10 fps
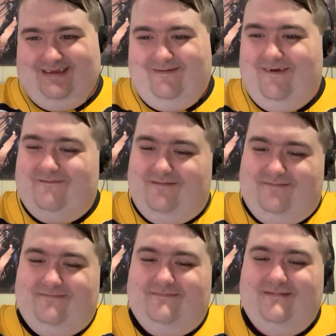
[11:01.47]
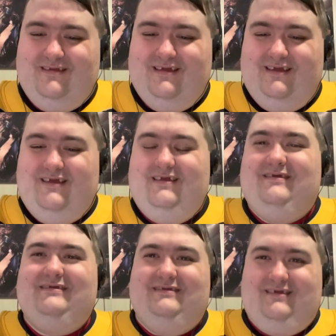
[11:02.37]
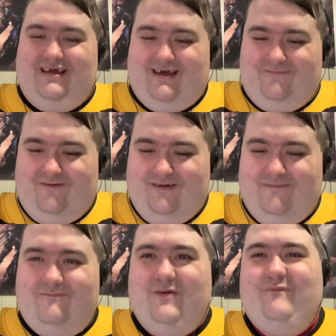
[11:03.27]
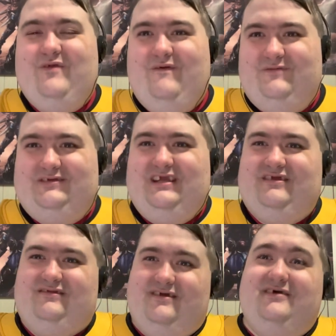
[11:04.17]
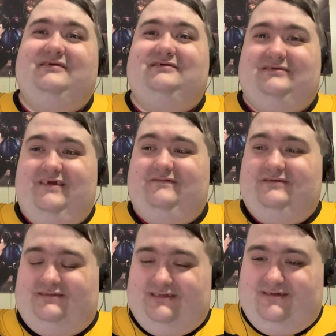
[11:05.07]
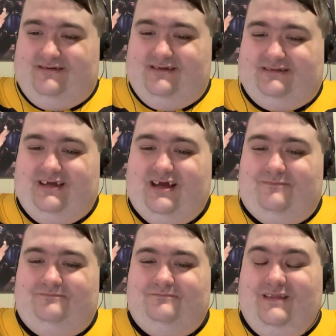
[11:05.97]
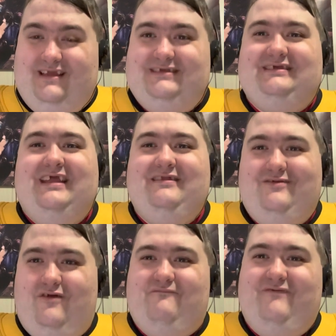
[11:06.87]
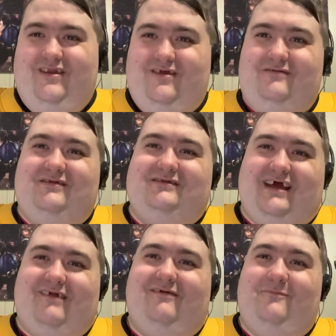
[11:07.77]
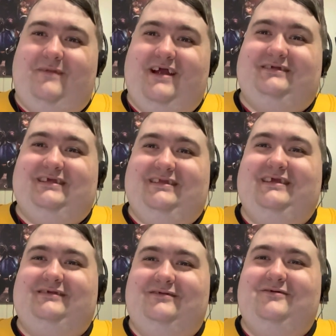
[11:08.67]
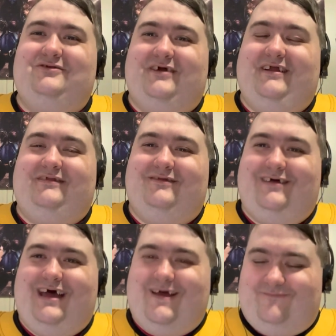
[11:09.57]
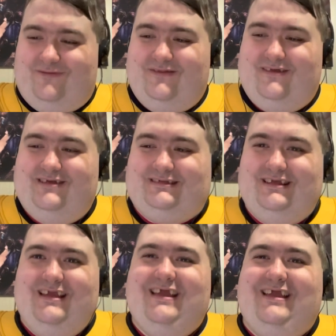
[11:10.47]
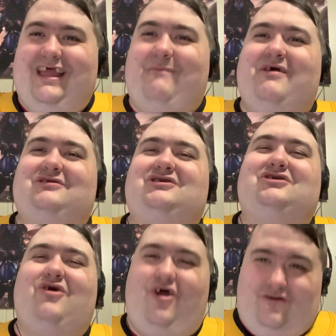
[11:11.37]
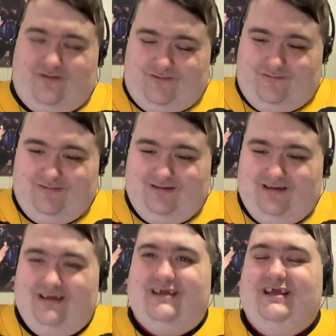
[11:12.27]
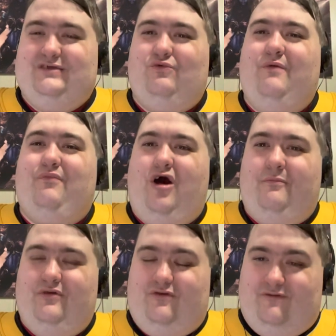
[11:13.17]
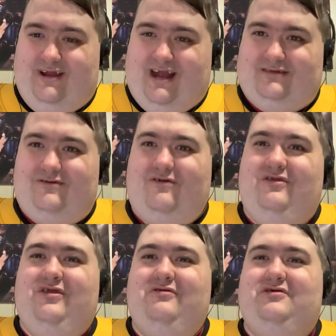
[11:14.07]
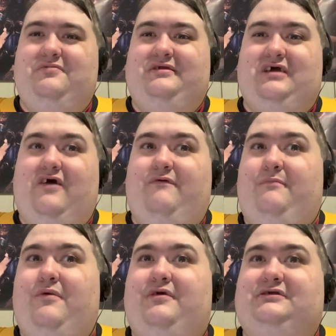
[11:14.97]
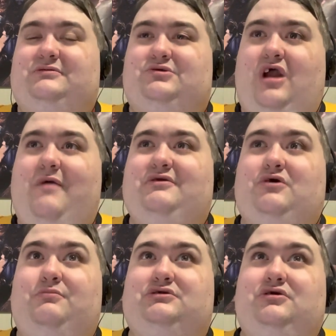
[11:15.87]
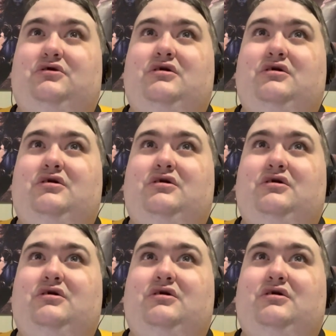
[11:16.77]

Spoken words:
whoever, William, if you've seen this, if you see this, send your video to Tyra Max. He needs to do a try not to laugh to this. Him and Scarlo. He's one popular reactor on YouTube. He's got over a million subscribers. Almost a